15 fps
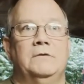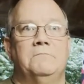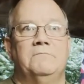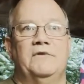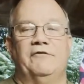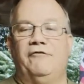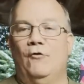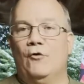
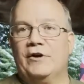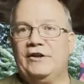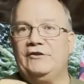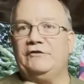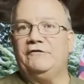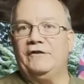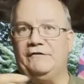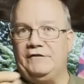the 40s
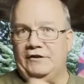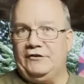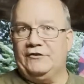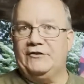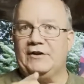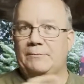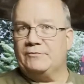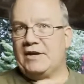and 50s,
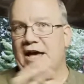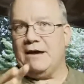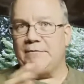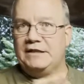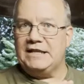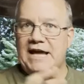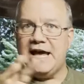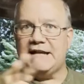sometime
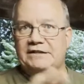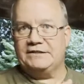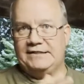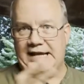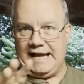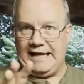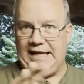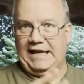in that
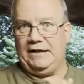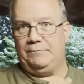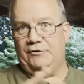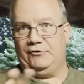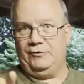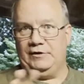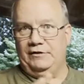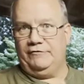decade
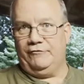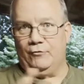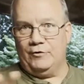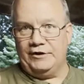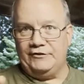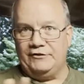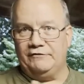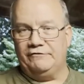between the
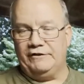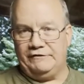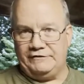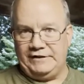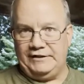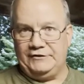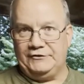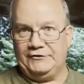40s and
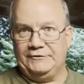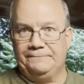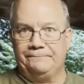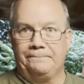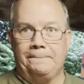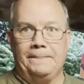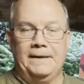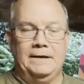50s.
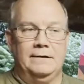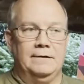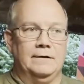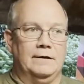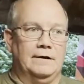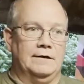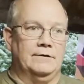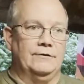
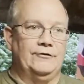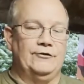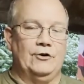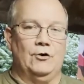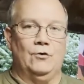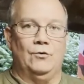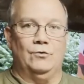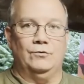Uh,
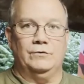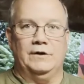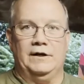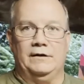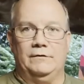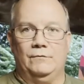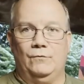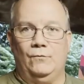so uh,
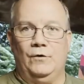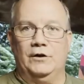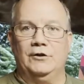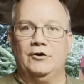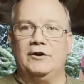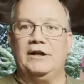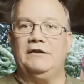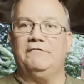we're
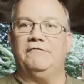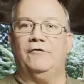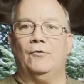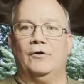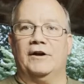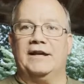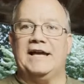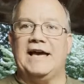looking
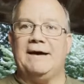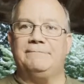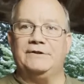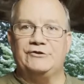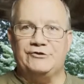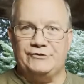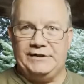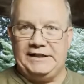for
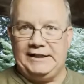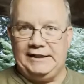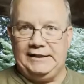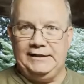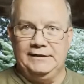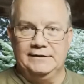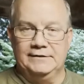cabinetry